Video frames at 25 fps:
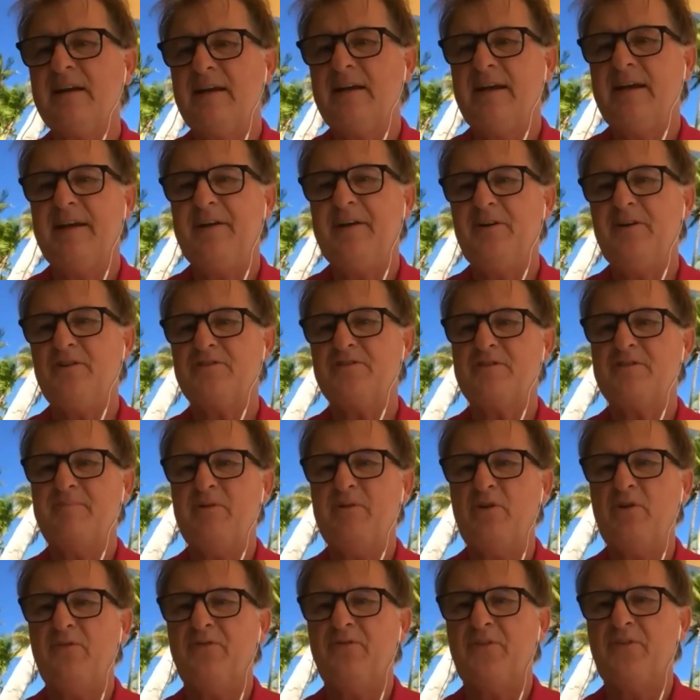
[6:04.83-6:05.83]
And here's the
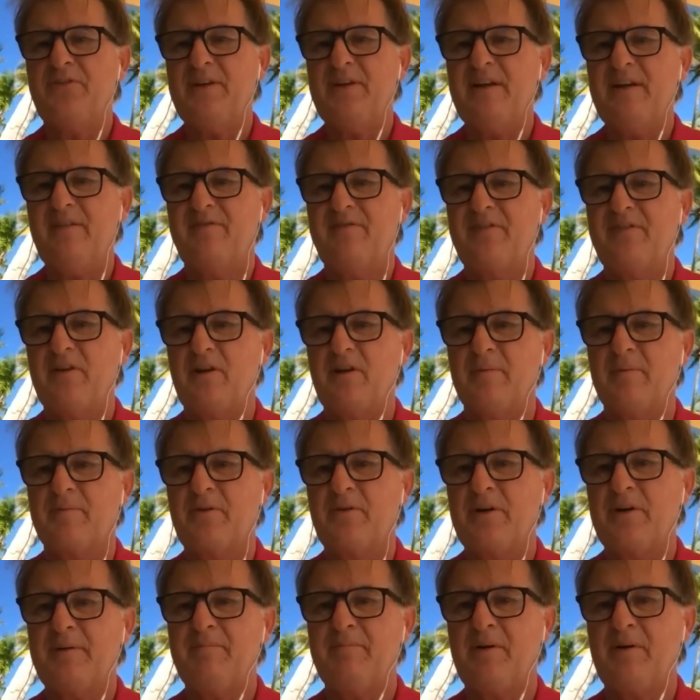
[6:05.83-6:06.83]
beautiful thing, Philip
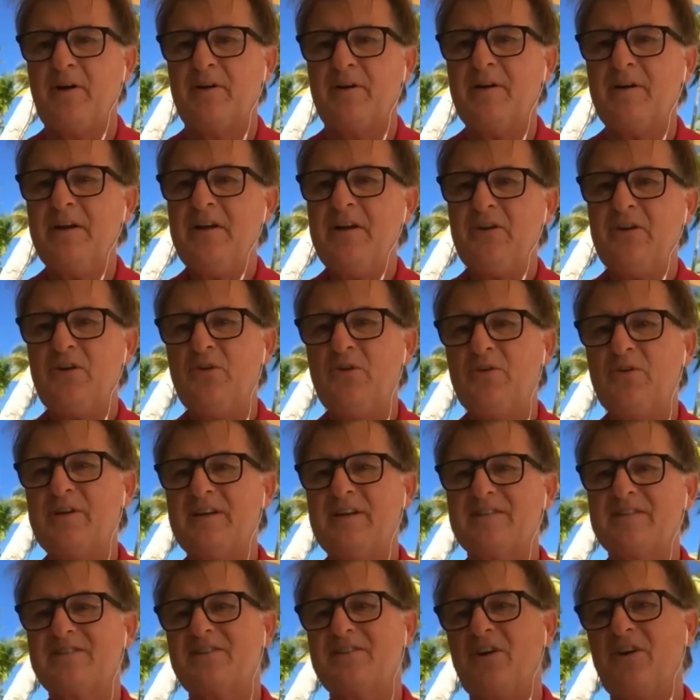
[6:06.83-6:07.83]
Greenberg you
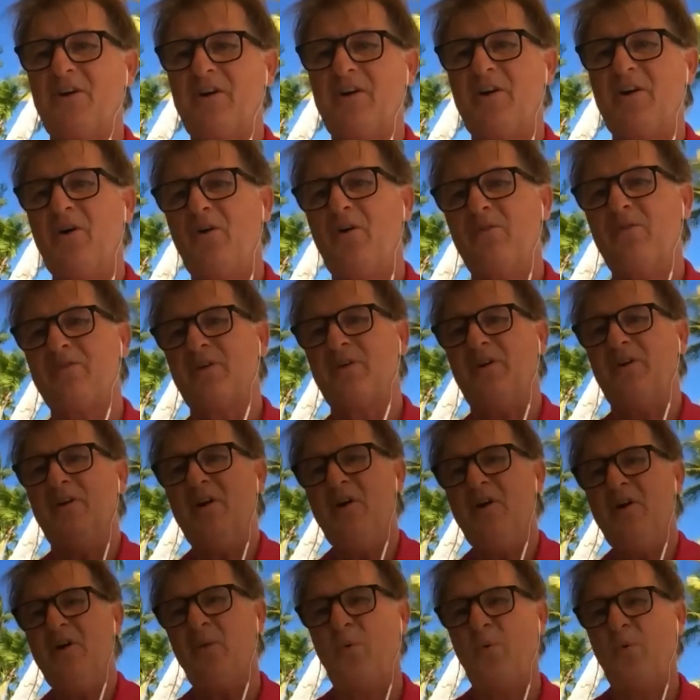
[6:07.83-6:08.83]
can start over
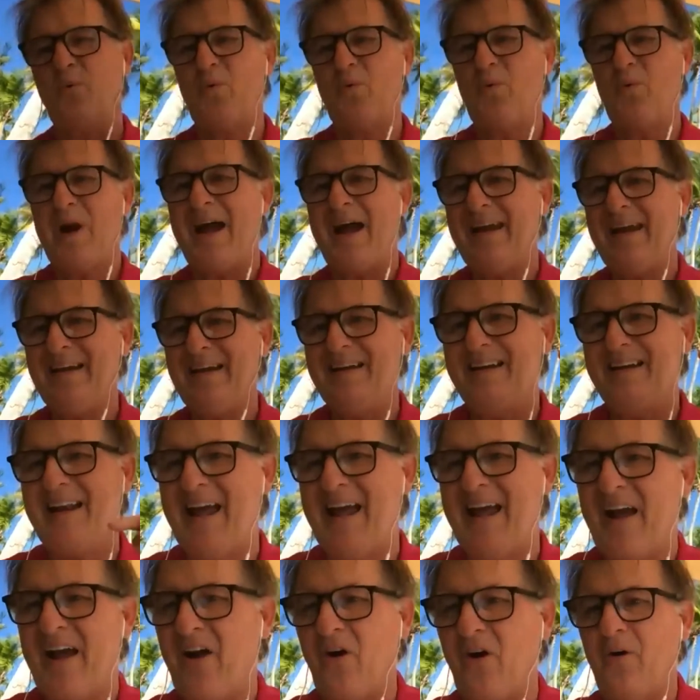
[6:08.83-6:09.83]
right
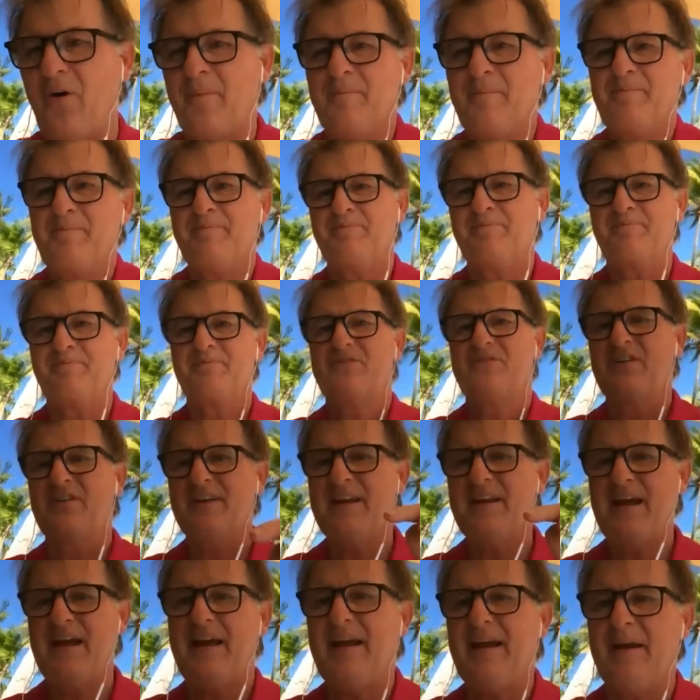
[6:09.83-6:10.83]
now,
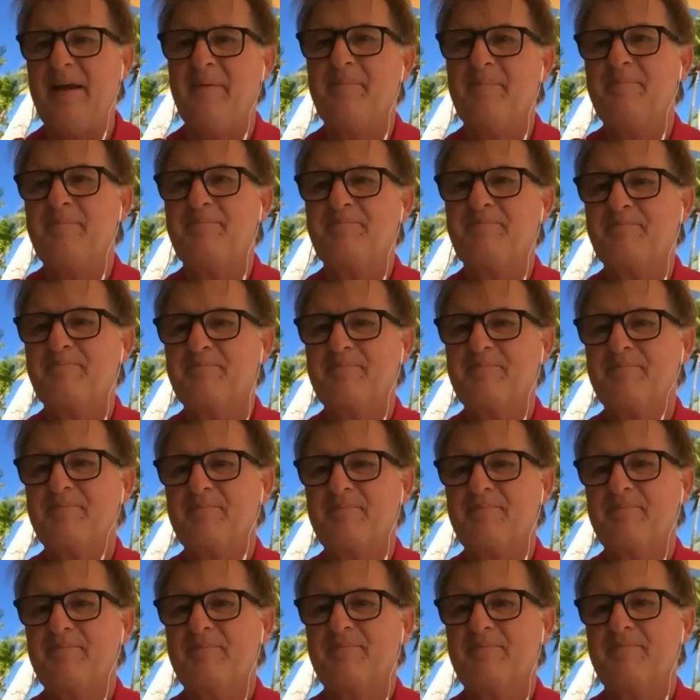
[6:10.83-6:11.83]
today.
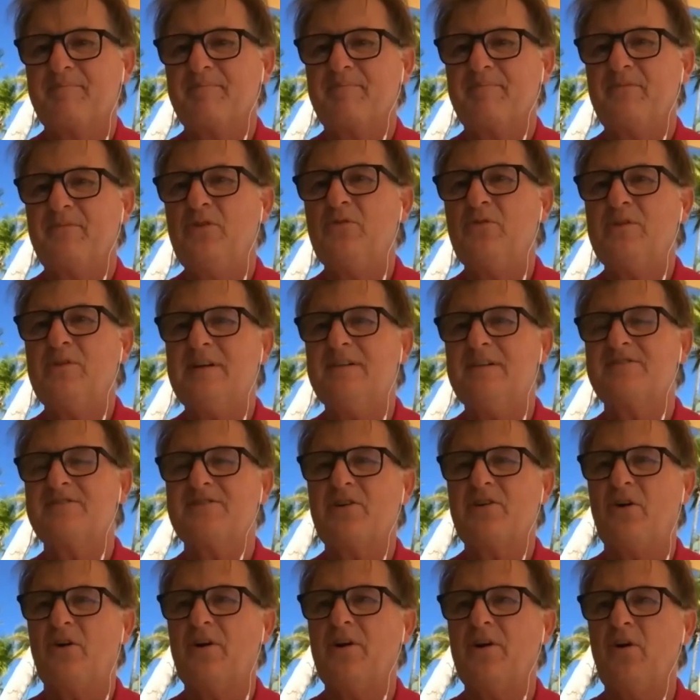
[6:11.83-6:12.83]
You can
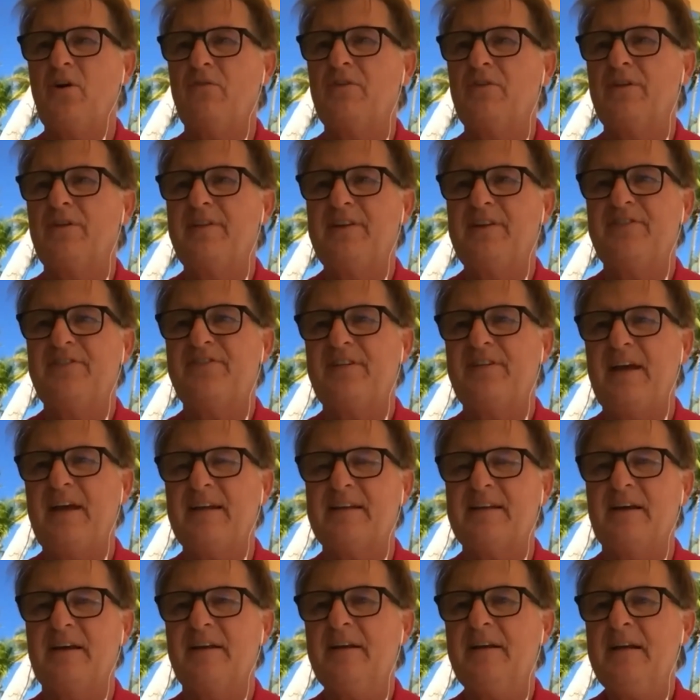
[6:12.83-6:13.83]
start over this
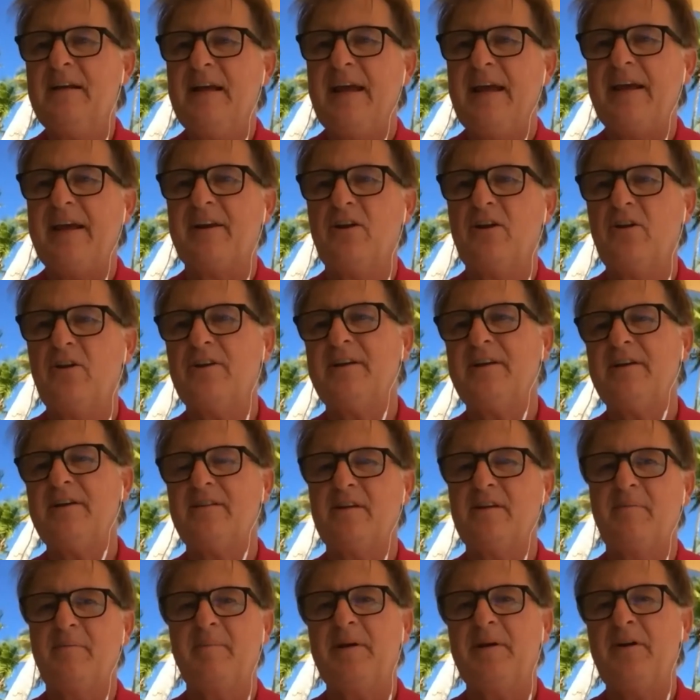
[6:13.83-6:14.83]
second and look in
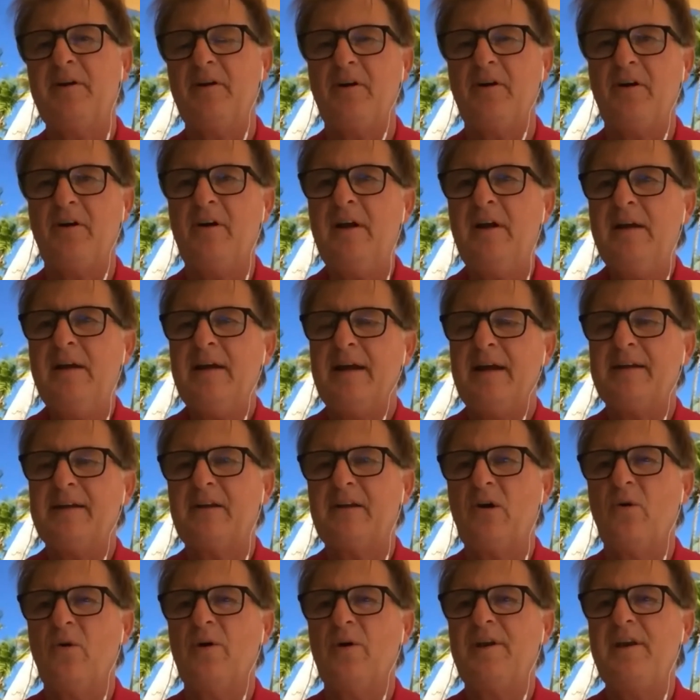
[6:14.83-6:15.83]
the mirror and
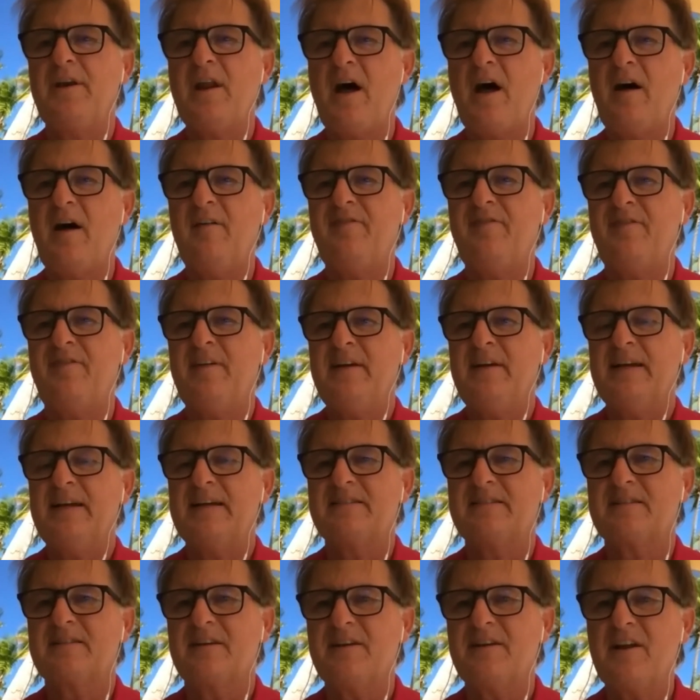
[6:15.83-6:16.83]
go, enough
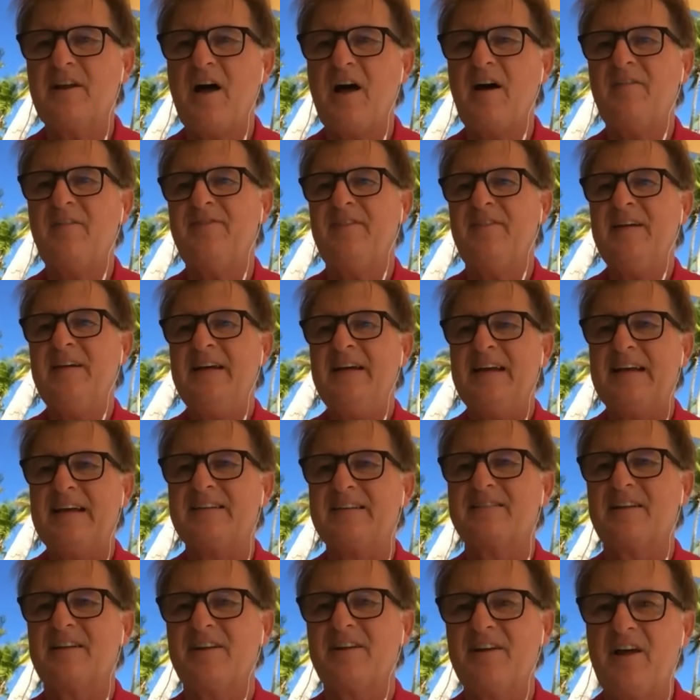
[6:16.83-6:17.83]
is enough
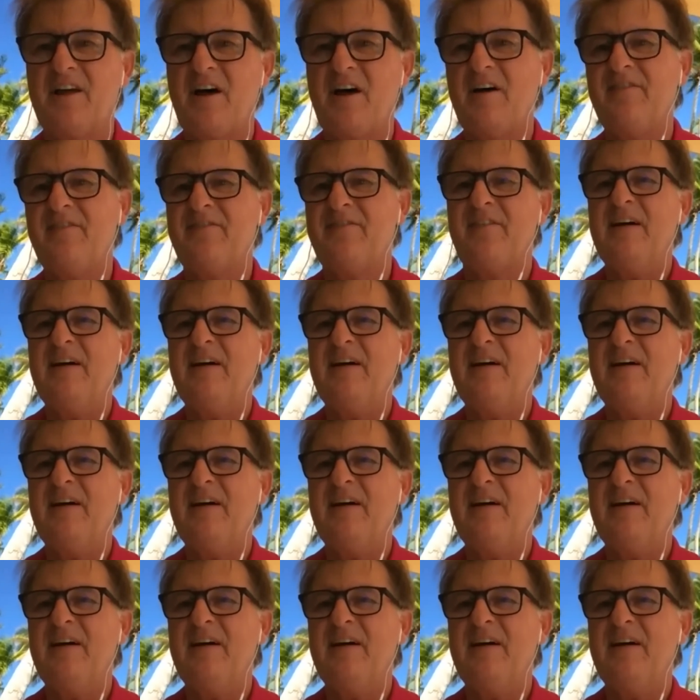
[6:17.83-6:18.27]
is enough.